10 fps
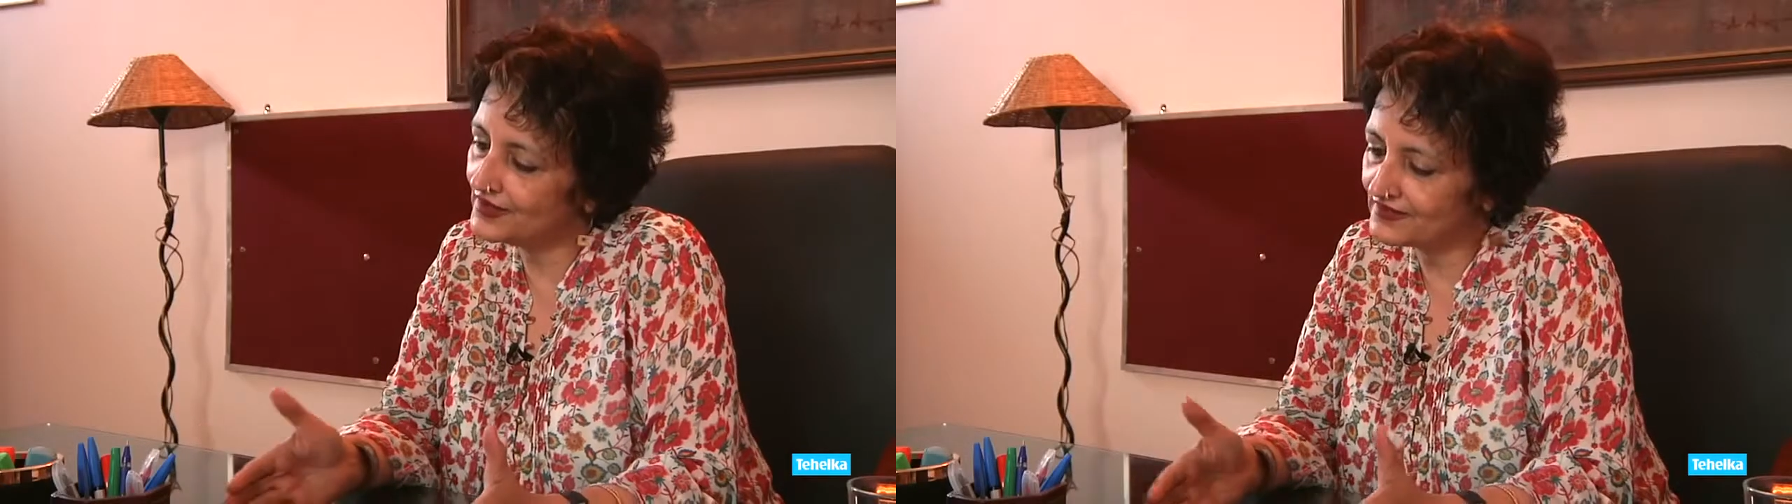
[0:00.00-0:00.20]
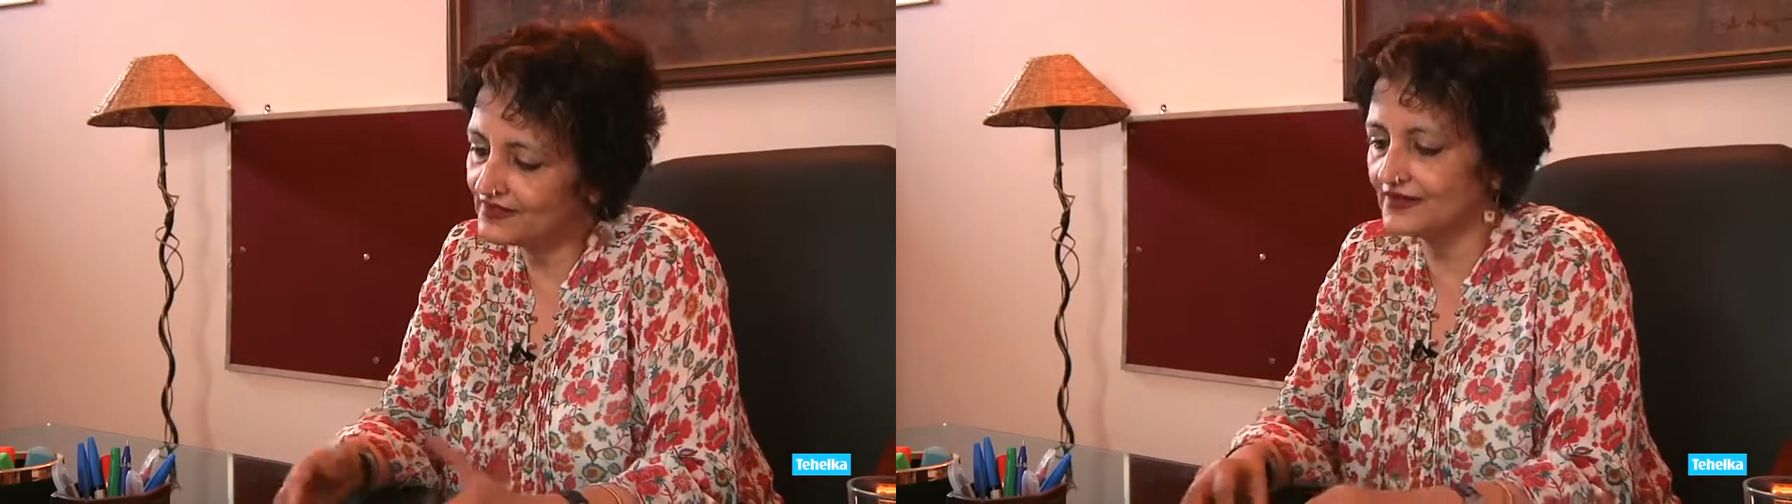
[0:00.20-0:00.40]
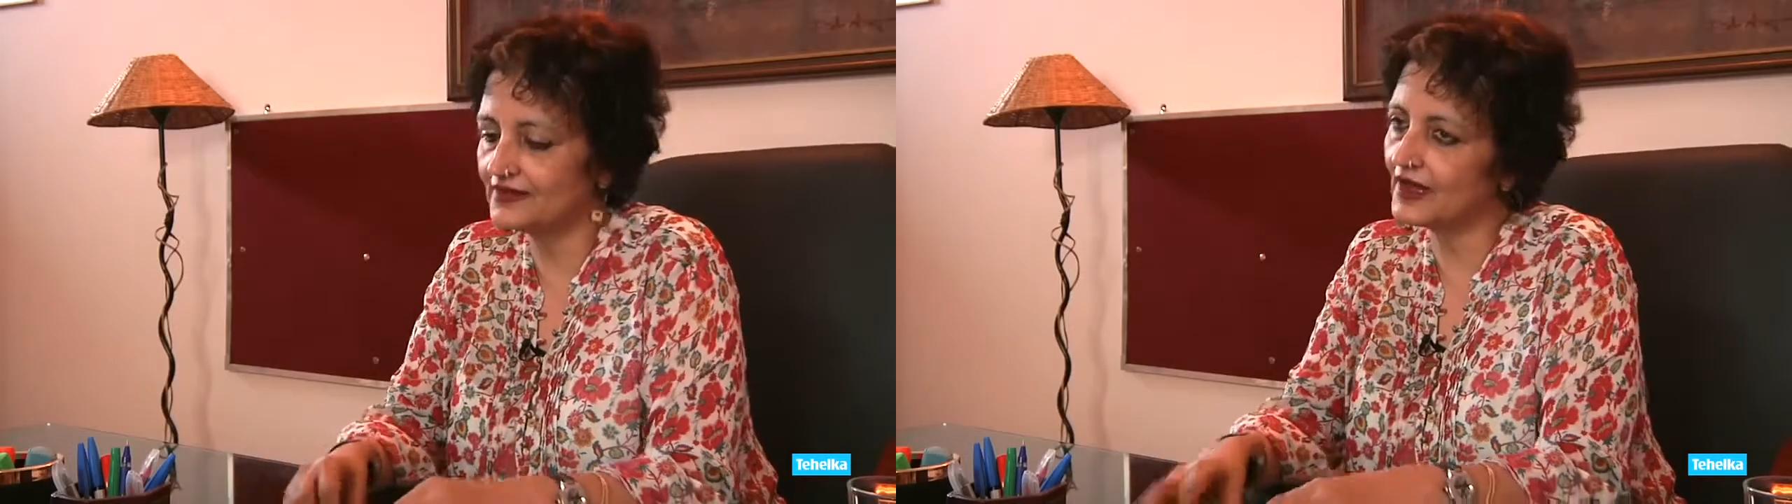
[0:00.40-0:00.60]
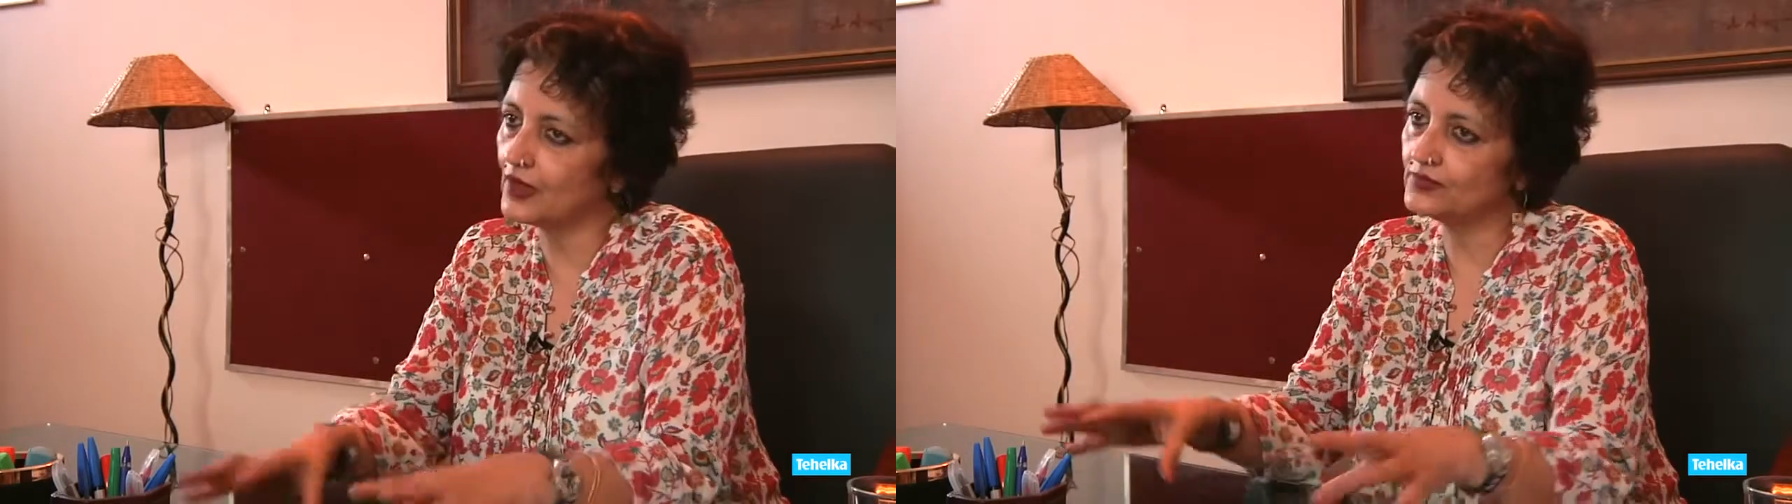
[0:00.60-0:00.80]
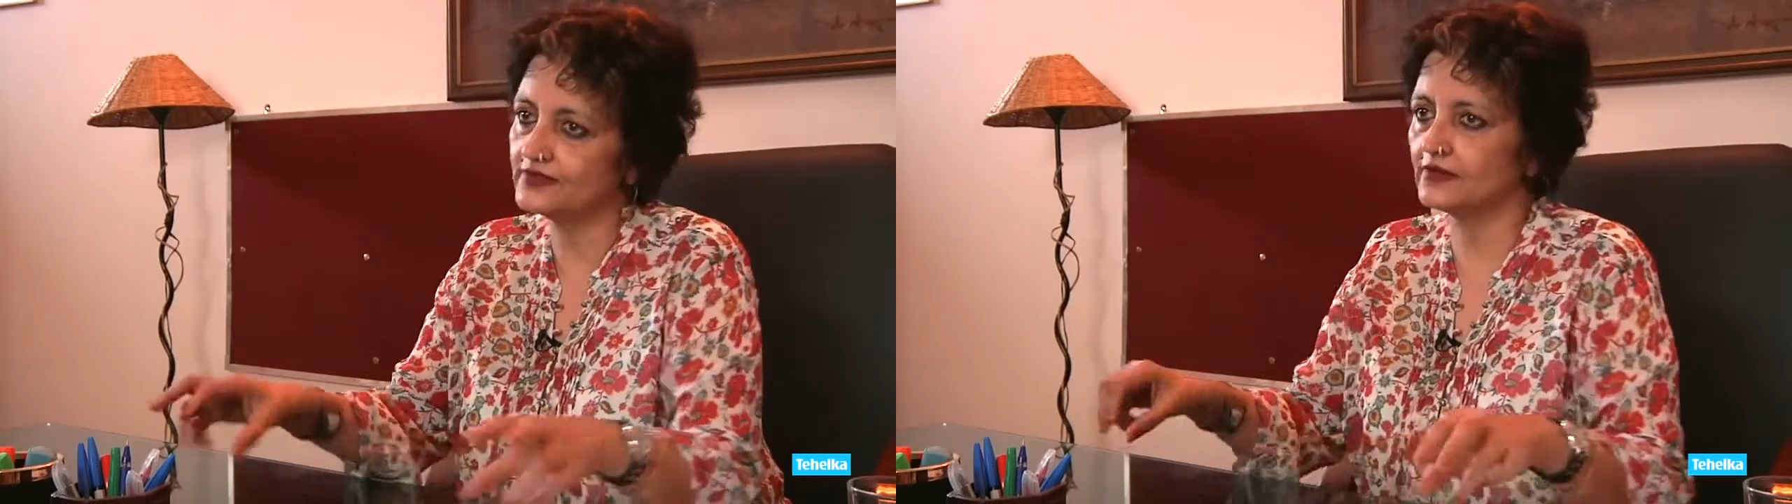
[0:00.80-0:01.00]
till the
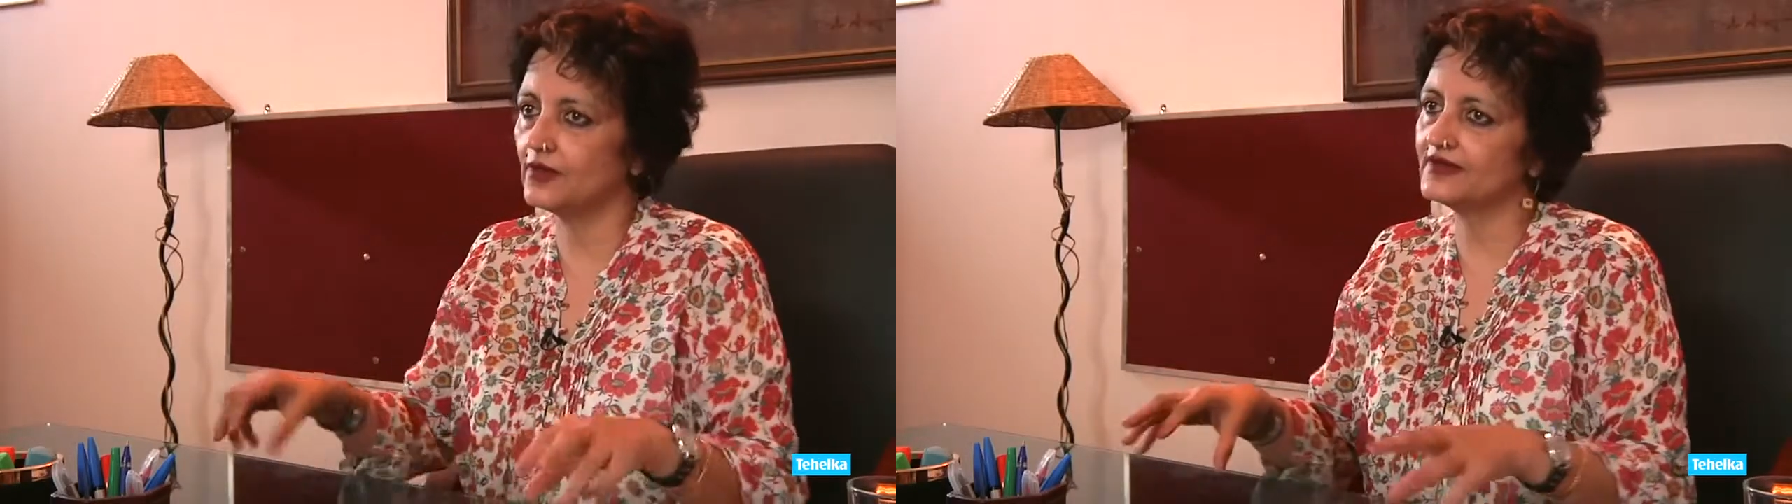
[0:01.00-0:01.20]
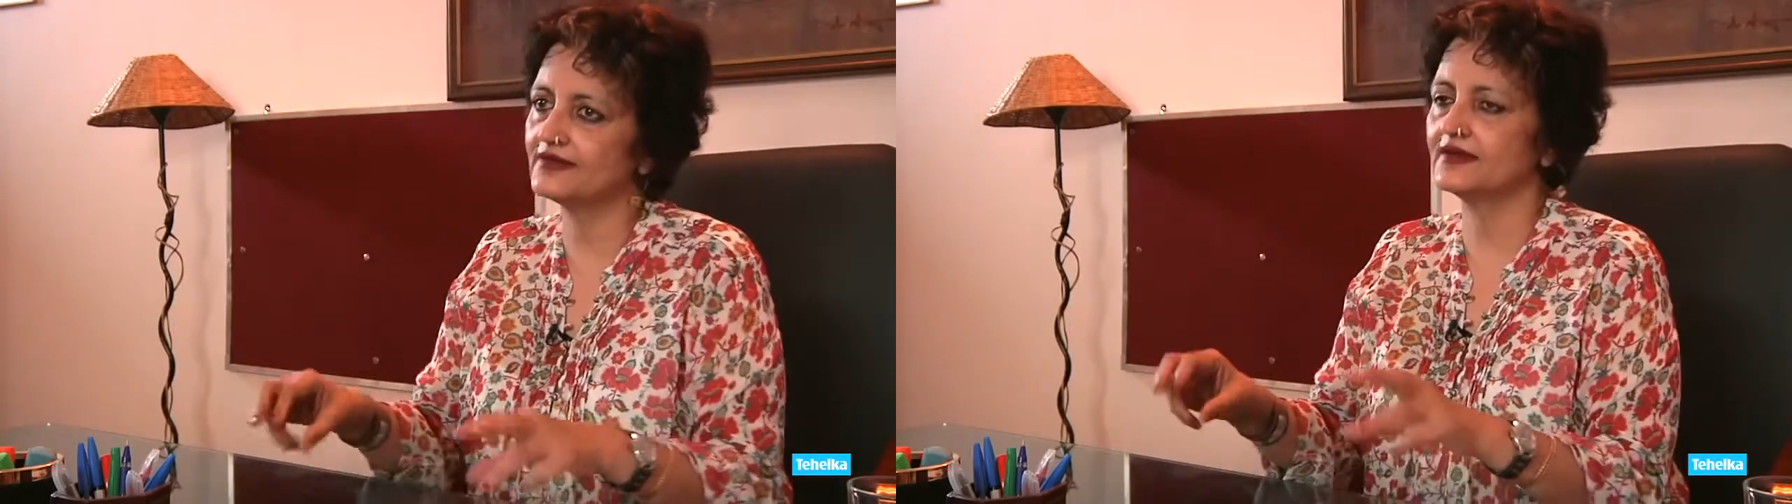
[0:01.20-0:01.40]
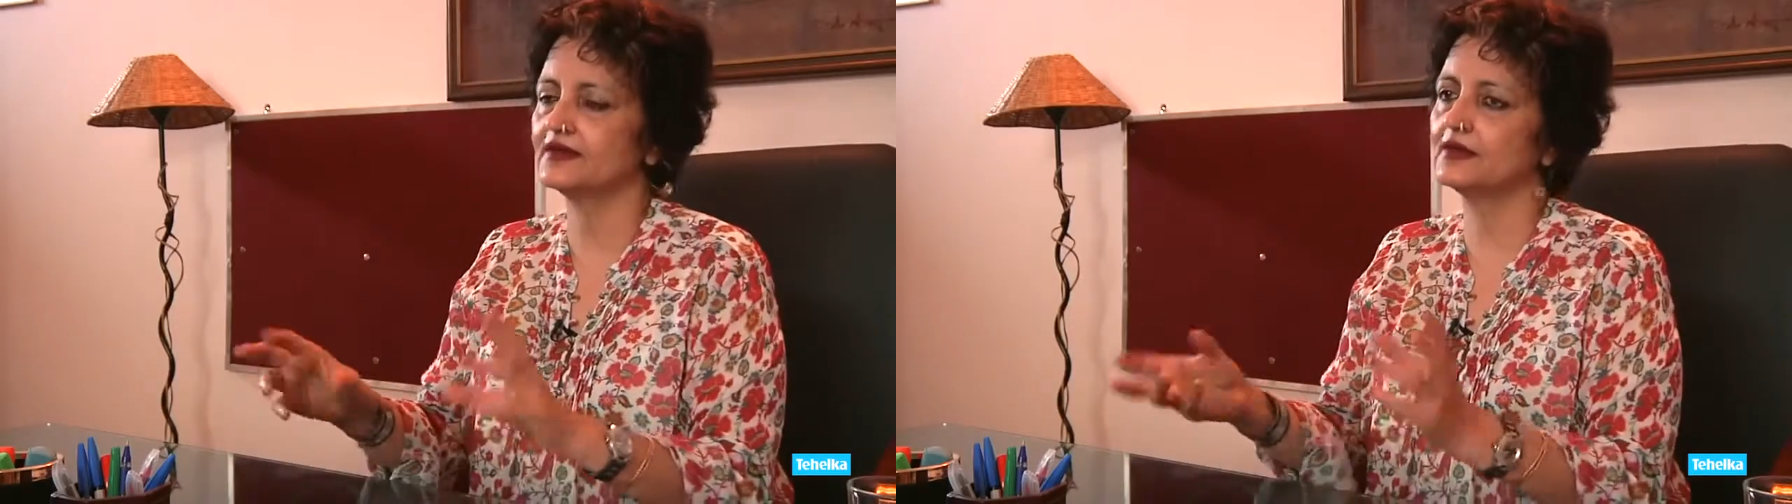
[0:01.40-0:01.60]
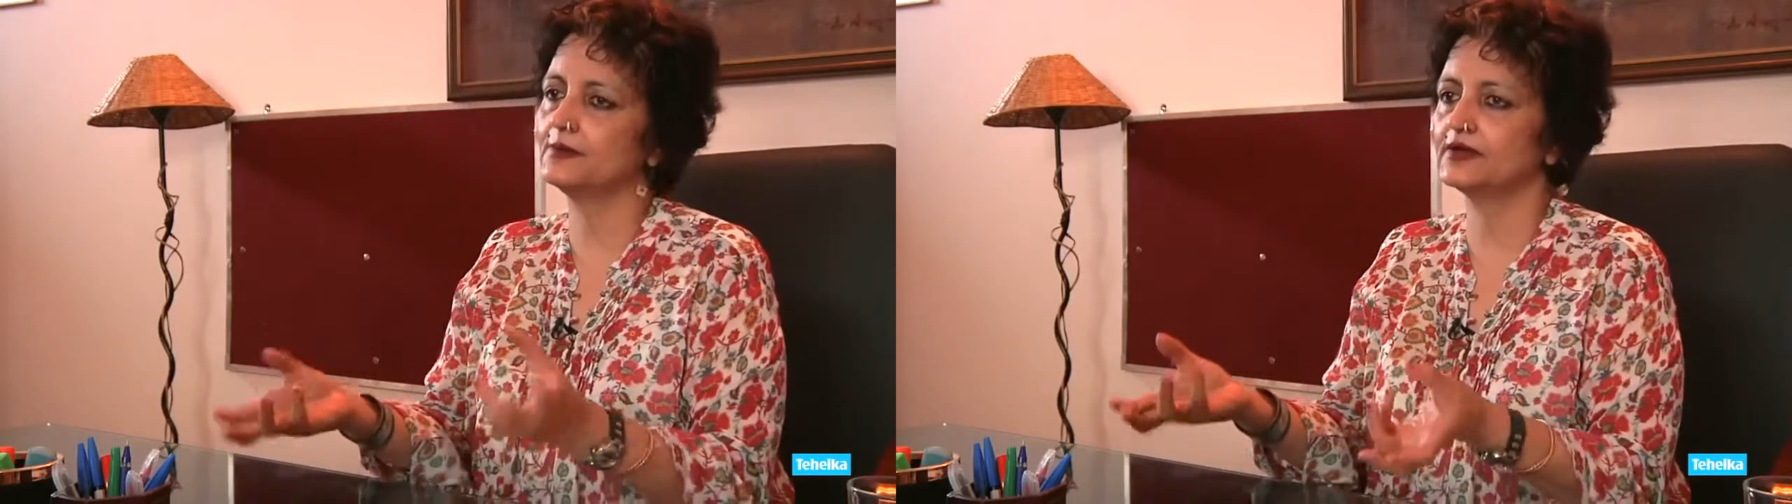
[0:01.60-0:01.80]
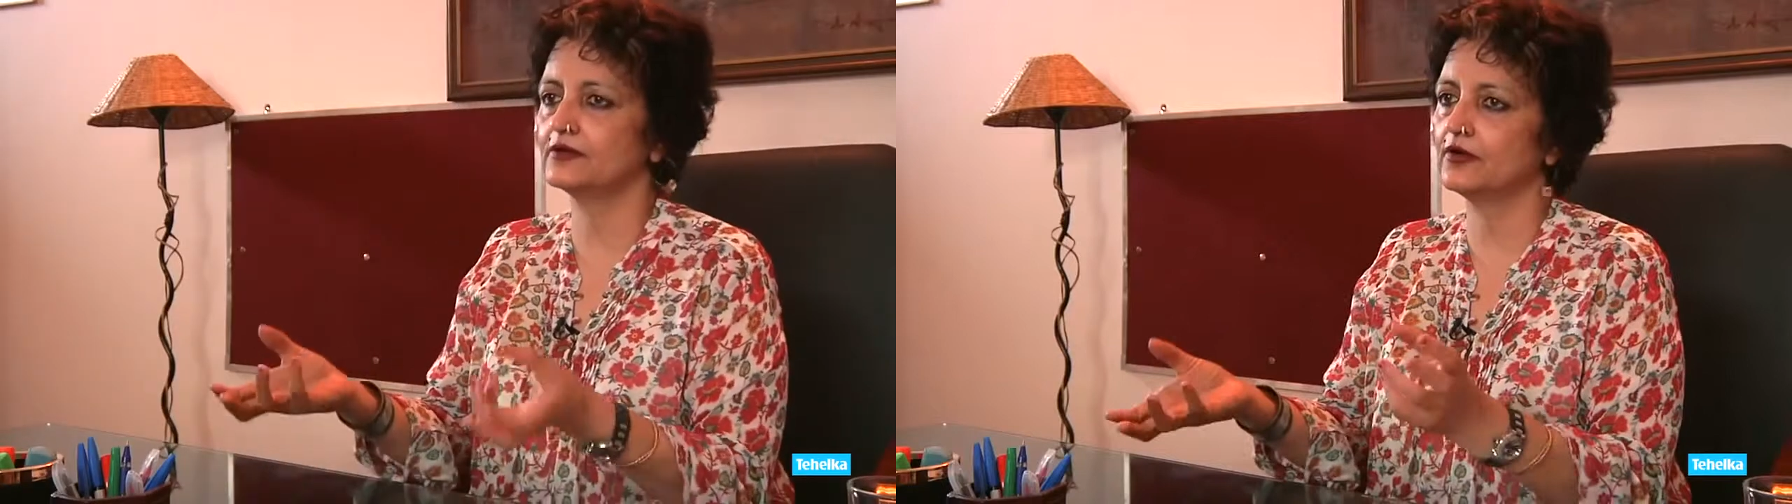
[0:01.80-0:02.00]
towns and all this little bit